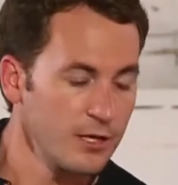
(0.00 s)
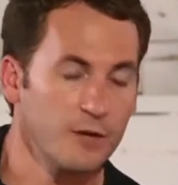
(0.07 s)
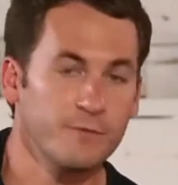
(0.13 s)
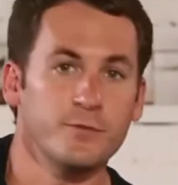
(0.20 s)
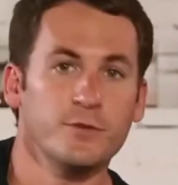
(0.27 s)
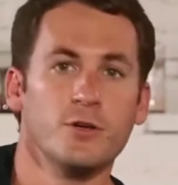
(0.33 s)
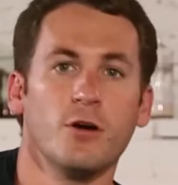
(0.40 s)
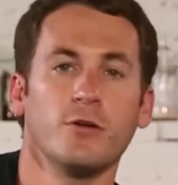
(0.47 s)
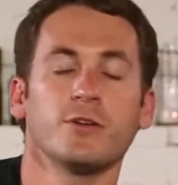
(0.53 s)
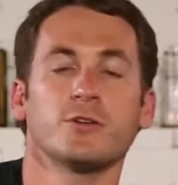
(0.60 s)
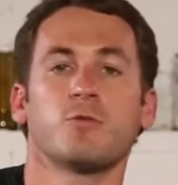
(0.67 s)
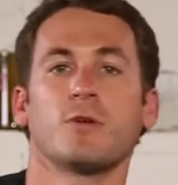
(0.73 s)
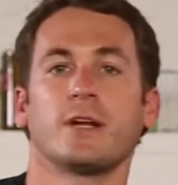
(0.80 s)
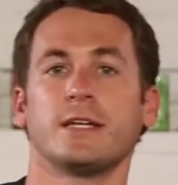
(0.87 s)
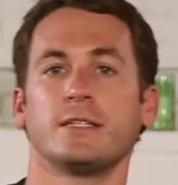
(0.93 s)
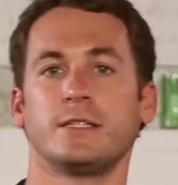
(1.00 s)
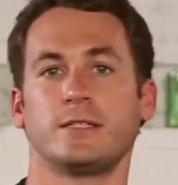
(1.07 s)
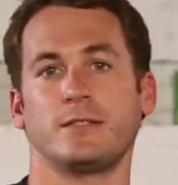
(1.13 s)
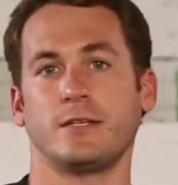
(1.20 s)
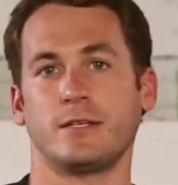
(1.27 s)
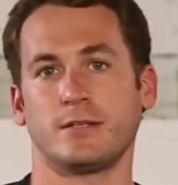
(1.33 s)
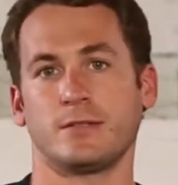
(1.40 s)
Now, if you notice what I
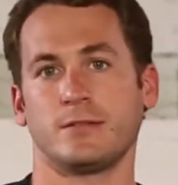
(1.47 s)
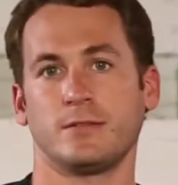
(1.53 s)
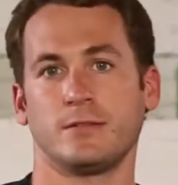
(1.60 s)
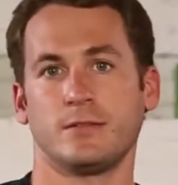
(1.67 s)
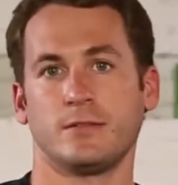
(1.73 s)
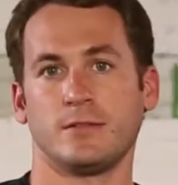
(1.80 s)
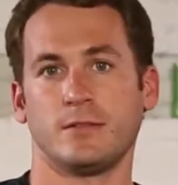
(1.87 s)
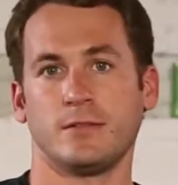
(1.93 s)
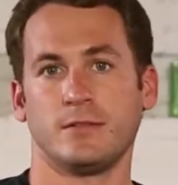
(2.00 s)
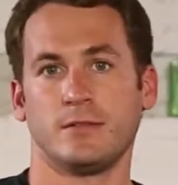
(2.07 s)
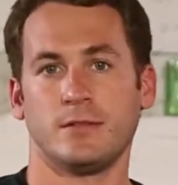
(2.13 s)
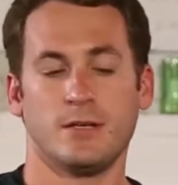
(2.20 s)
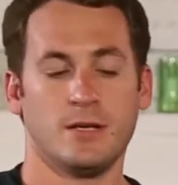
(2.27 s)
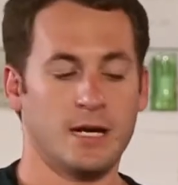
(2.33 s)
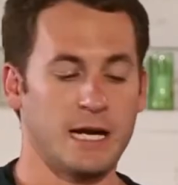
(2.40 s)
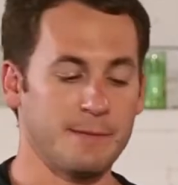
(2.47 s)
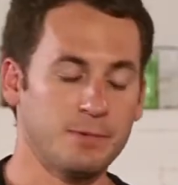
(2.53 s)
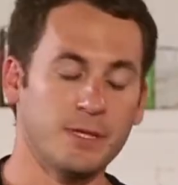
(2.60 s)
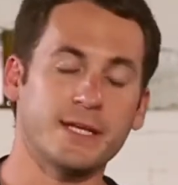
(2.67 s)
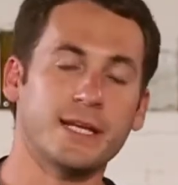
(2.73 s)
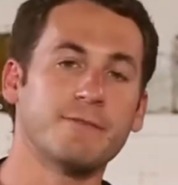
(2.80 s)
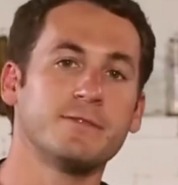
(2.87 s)
did there, I
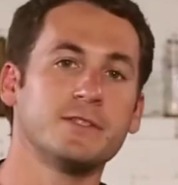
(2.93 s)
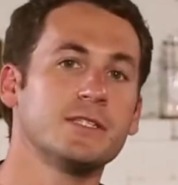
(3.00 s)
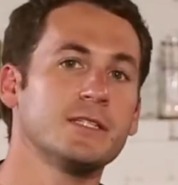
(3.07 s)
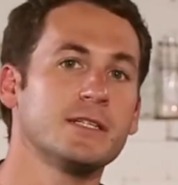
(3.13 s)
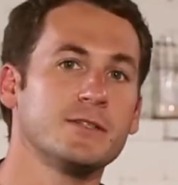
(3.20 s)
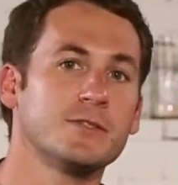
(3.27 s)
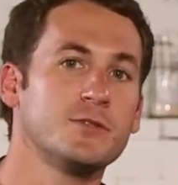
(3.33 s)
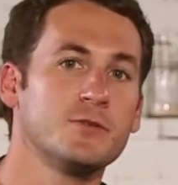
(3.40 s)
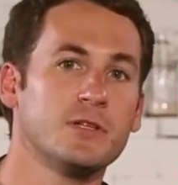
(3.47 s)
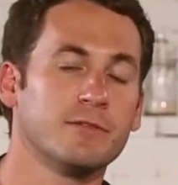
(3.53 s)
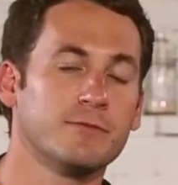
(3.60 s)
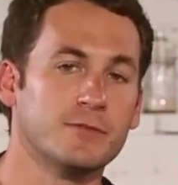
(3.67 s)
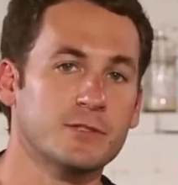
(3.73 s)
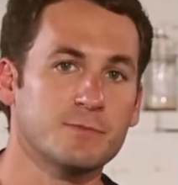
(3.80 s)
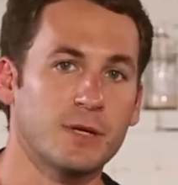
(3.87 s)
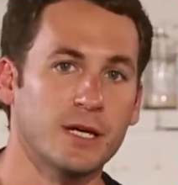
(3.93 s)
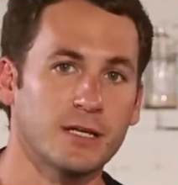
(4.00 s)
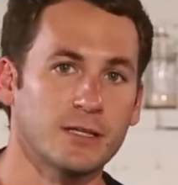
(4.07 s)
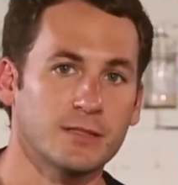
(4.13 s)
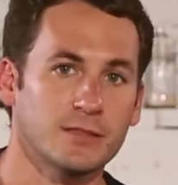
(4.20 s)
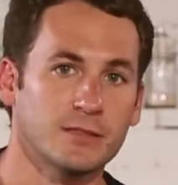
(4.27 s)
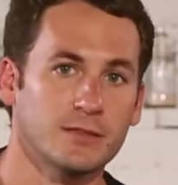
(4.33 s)
played F and C in two different
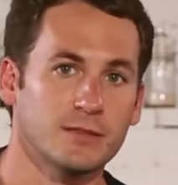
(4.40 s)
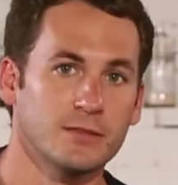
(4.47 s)
spots.